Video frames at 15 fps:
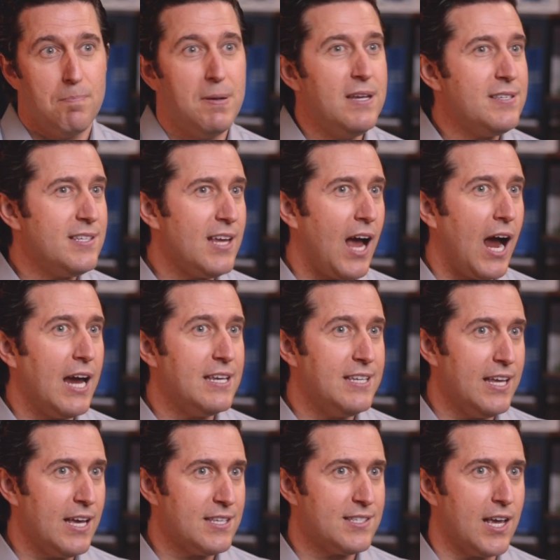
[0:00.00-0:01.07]
PCI
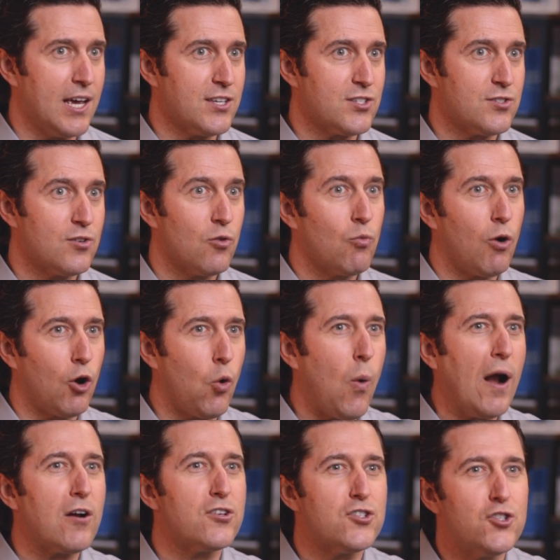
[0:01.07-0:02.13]
DSS
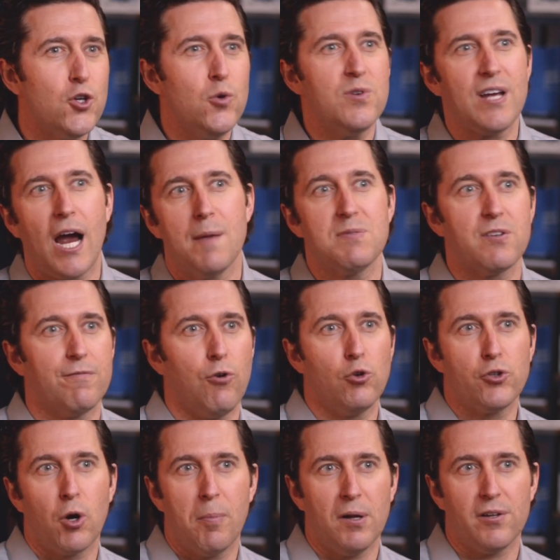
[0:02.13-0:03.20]
requires two types of
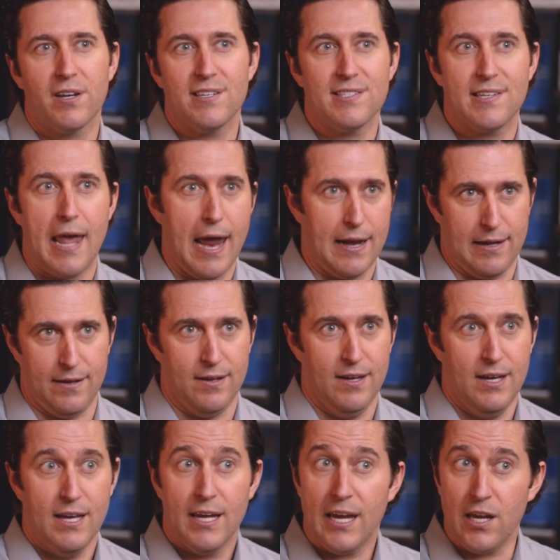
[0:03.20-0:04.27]
vulnerability scanning:
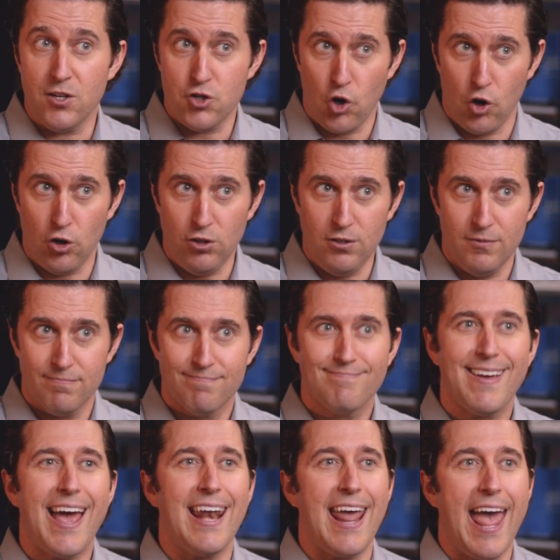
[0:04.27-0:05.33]
internal
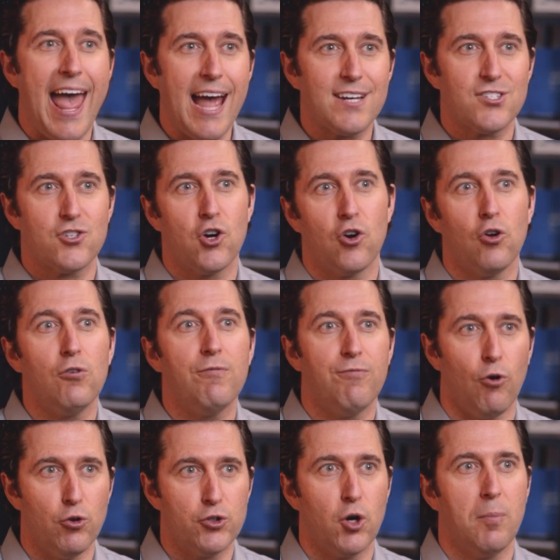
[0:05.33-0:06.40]
and external
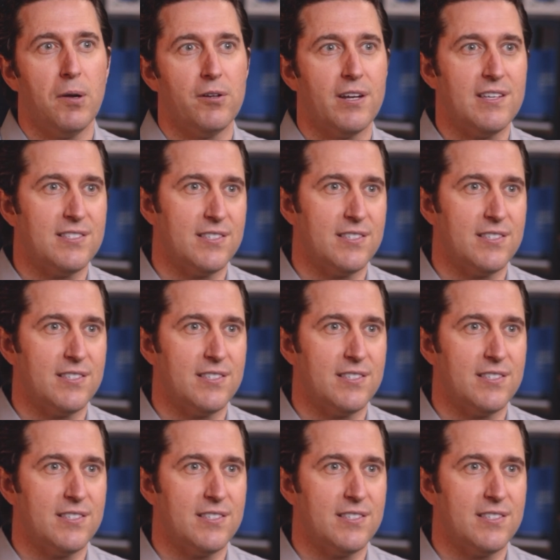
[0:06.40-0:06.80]
vulnerability